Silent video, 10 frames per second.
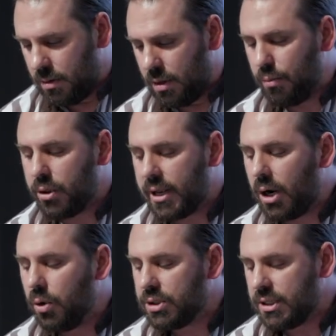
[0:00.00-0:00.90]
The more that I
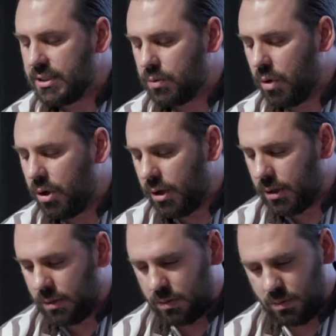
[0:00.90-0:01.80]
looked at this
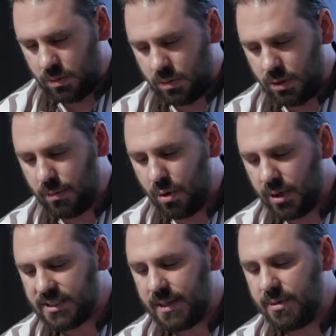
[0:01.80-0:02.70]
work, the more
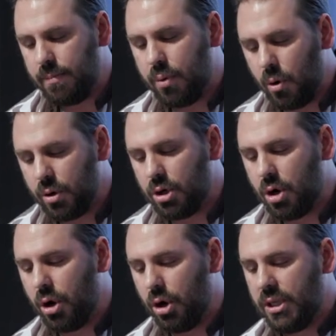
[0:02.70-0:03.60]
it seemed important
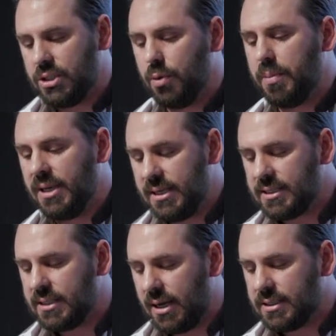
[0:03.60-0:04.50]
not only to
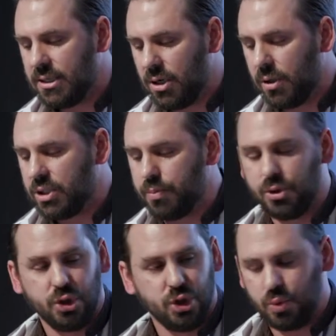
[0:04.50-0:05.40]
politicise the knowledge
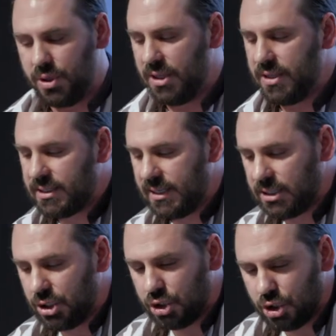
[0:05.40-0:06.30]
produced within this
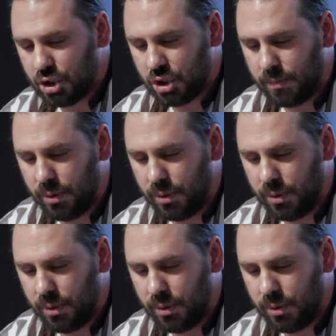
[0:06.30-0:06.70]
institution,